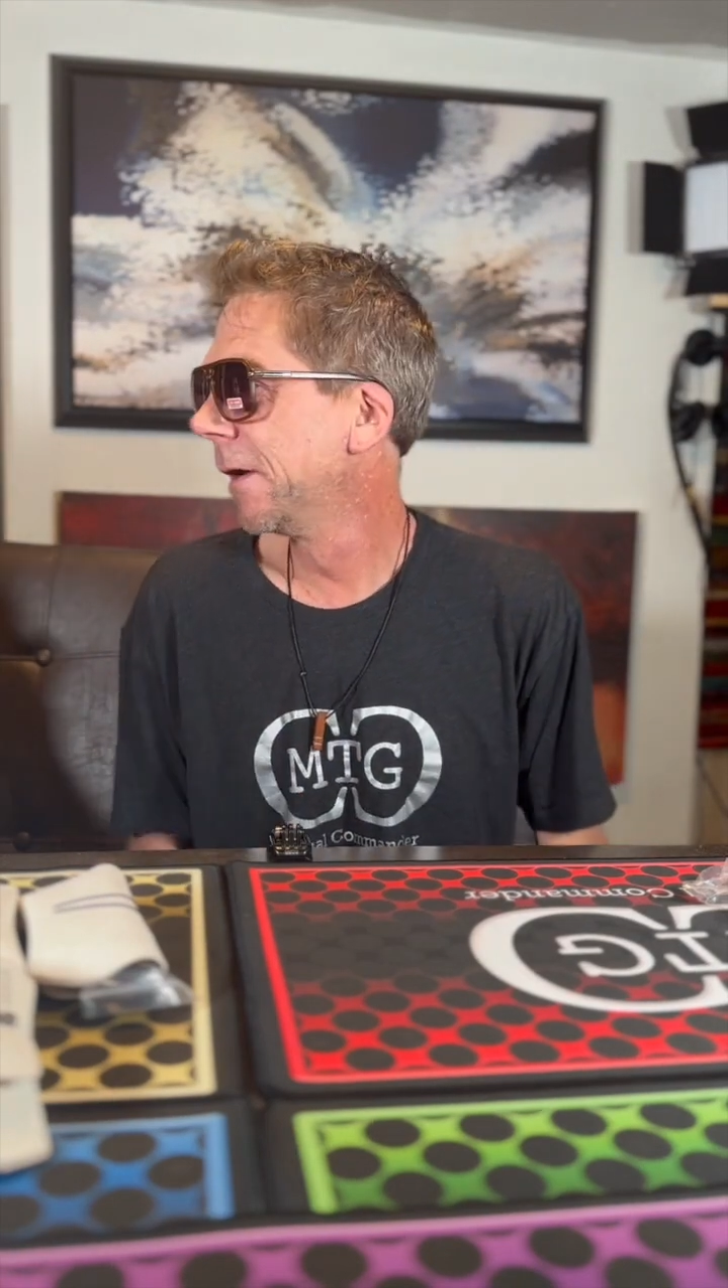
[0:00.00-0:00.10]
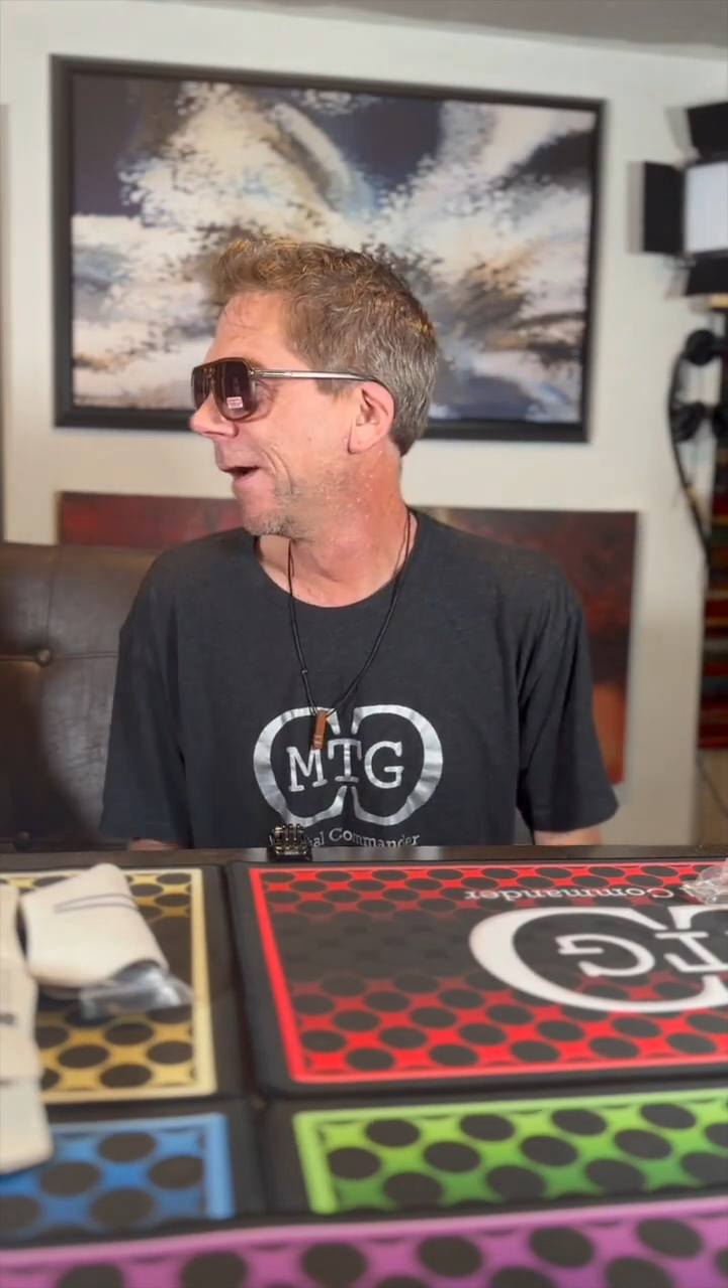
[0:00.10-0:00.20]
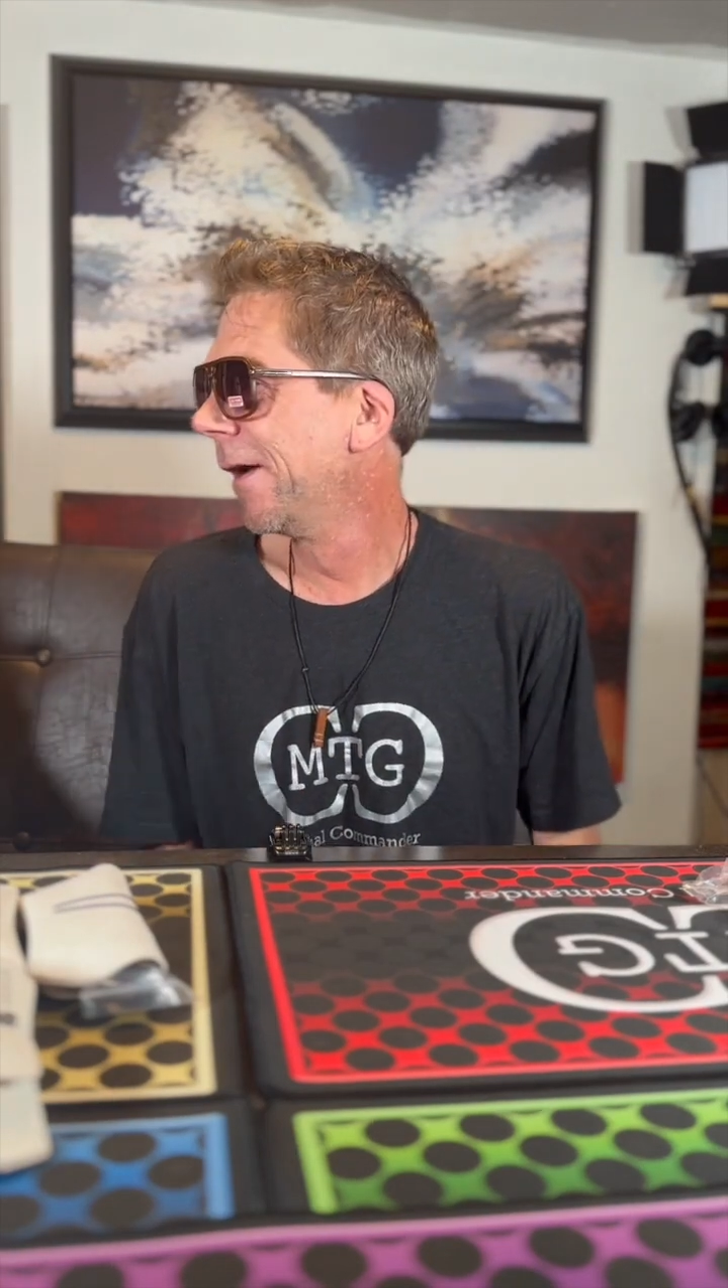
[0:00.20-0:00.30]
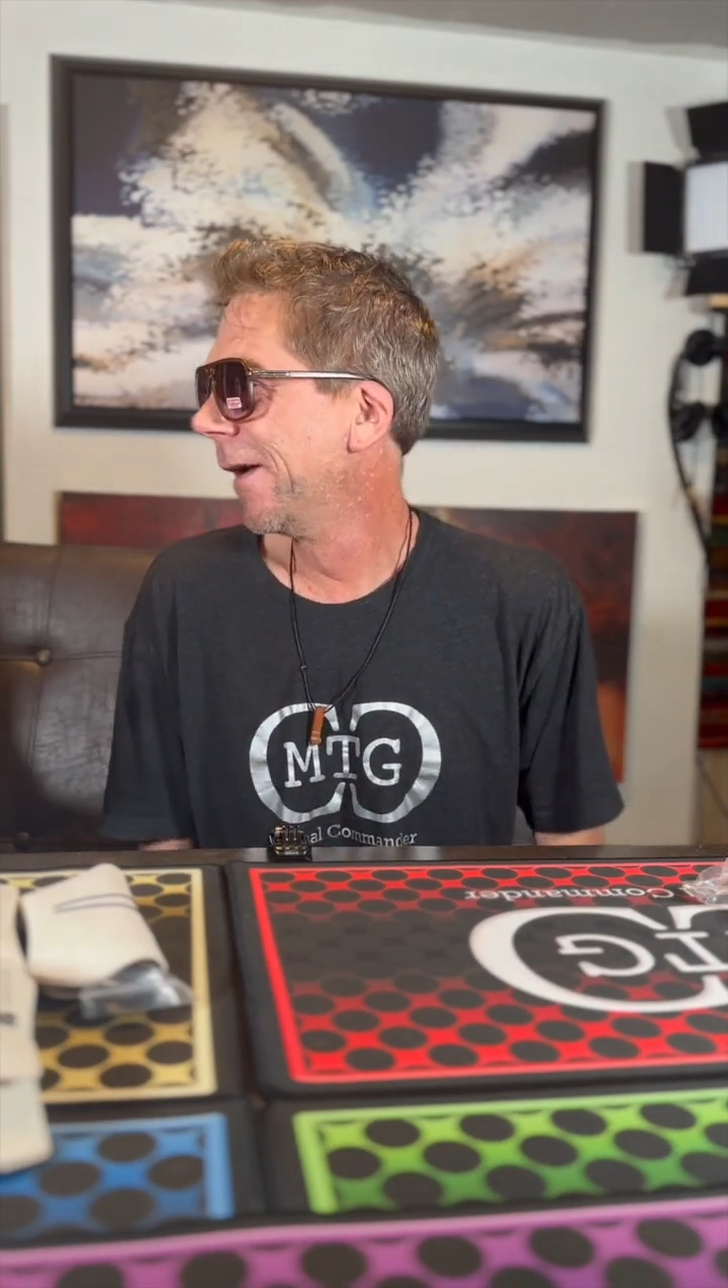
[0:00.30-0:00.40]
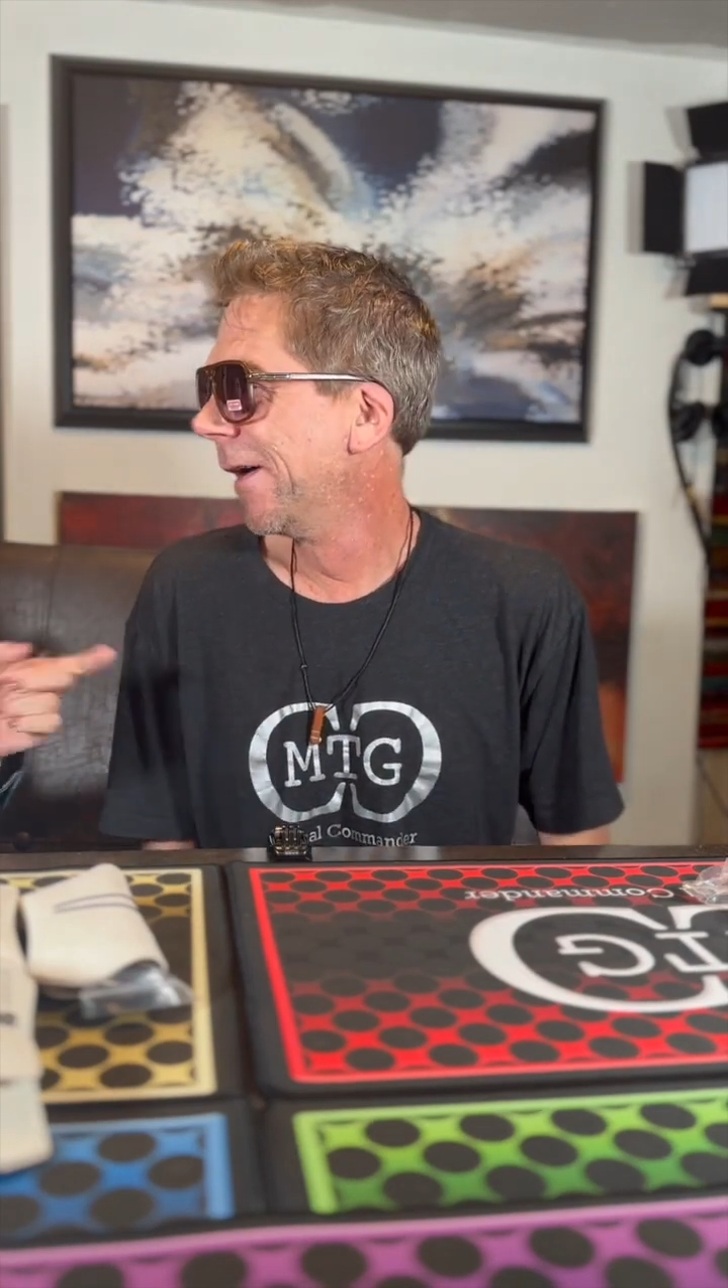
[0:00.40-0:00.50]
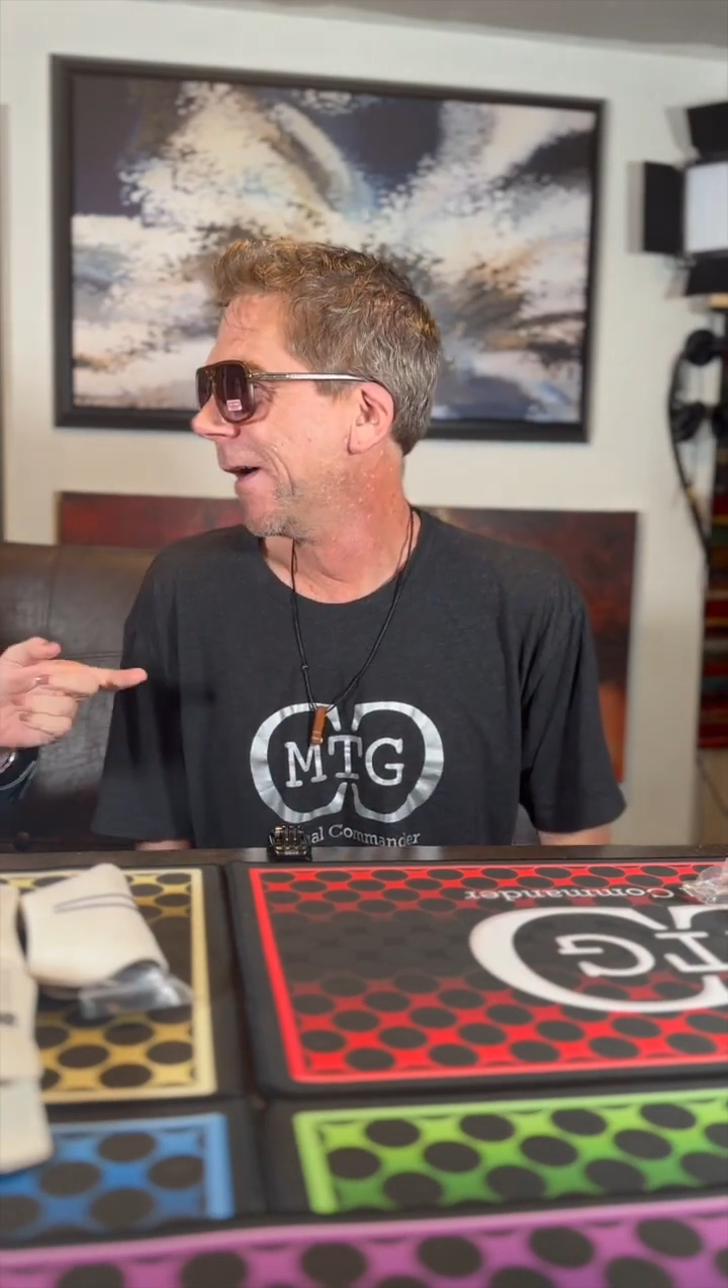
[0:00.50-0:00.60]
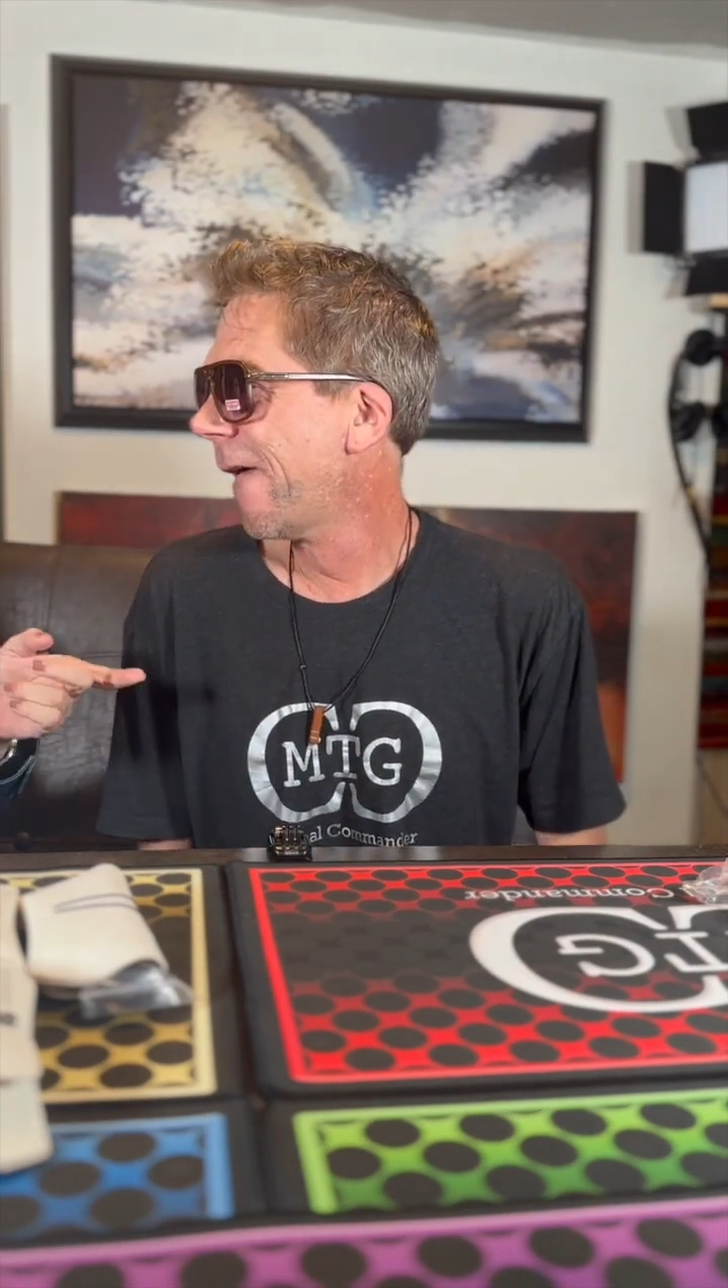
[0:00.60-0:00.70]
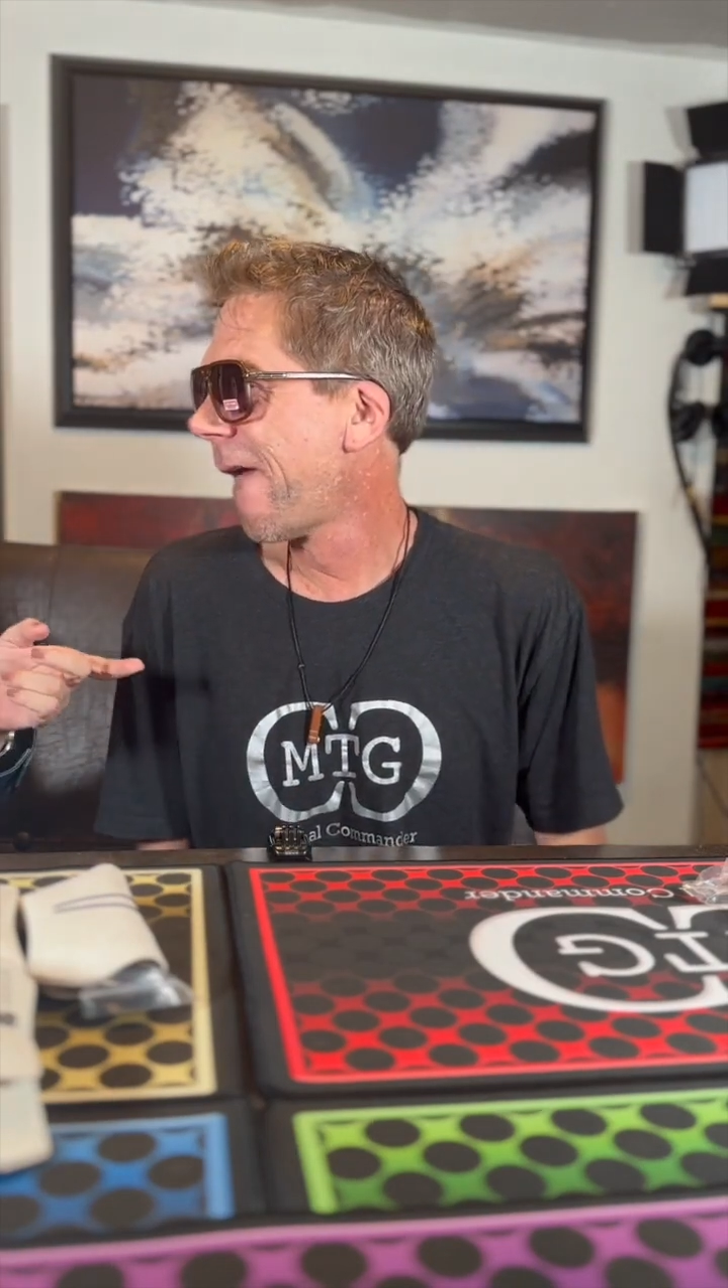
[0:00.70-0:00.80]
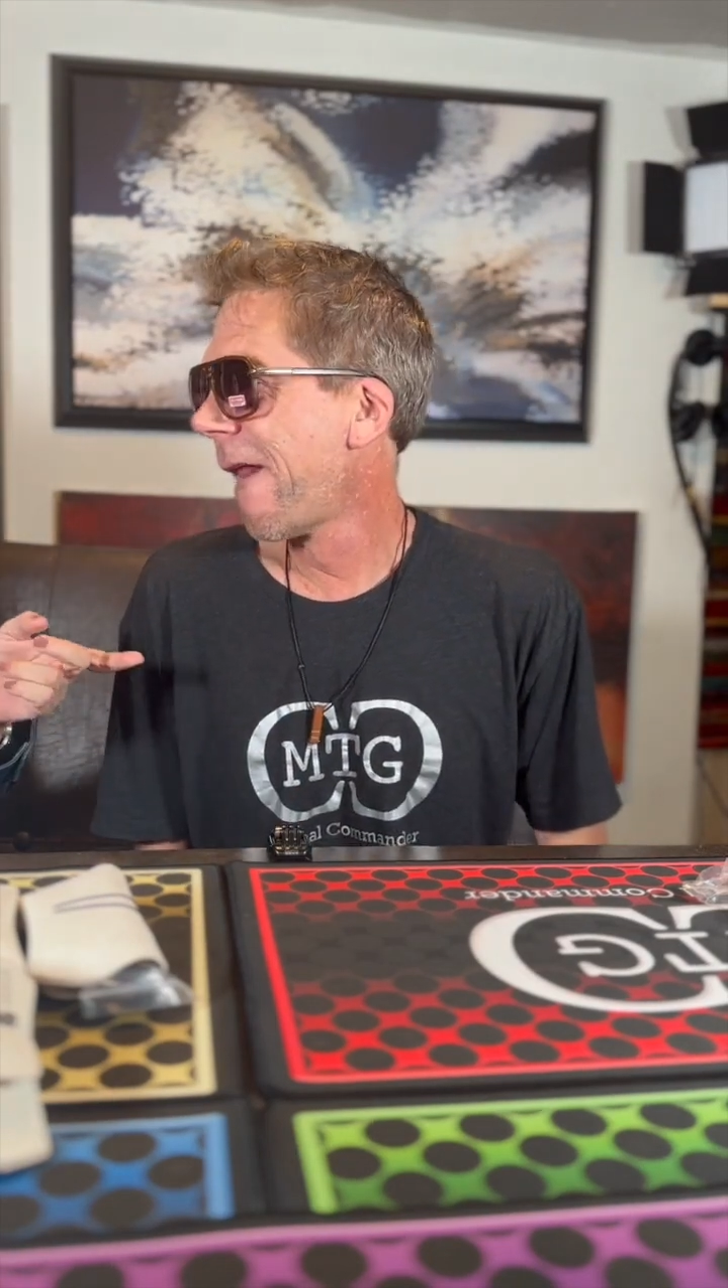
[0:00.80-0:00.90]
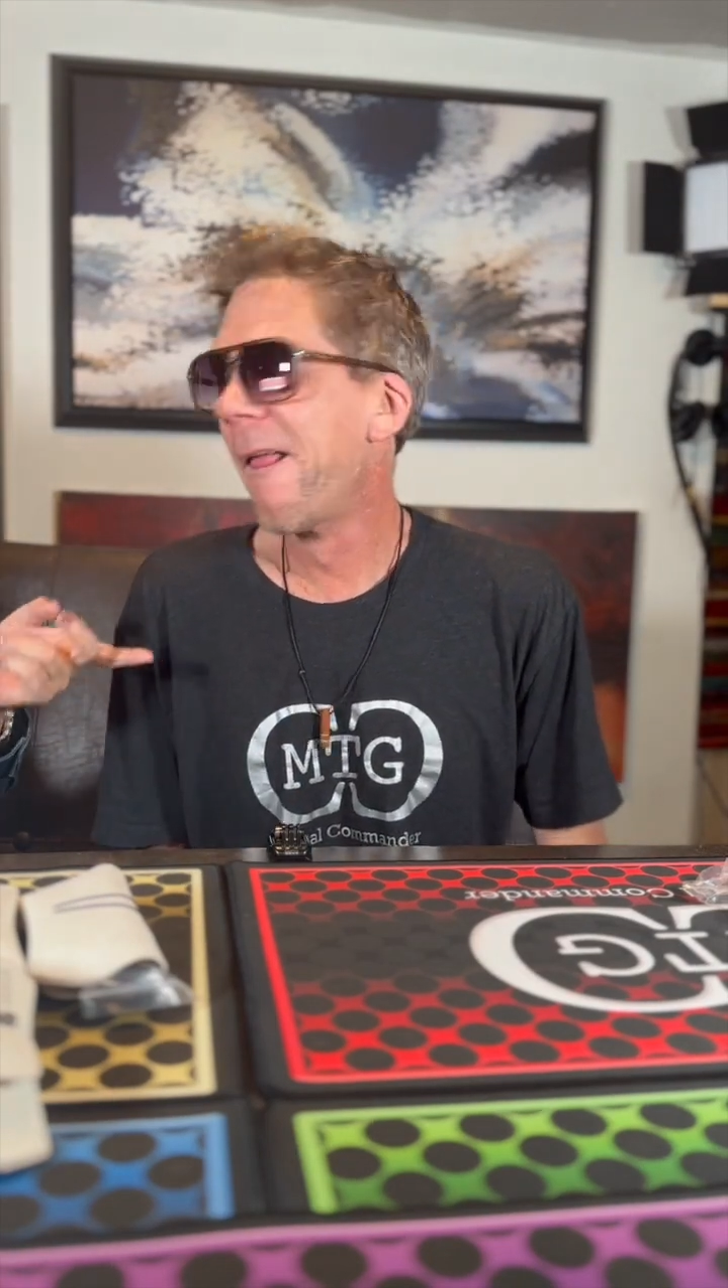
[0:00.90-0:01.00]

Do you know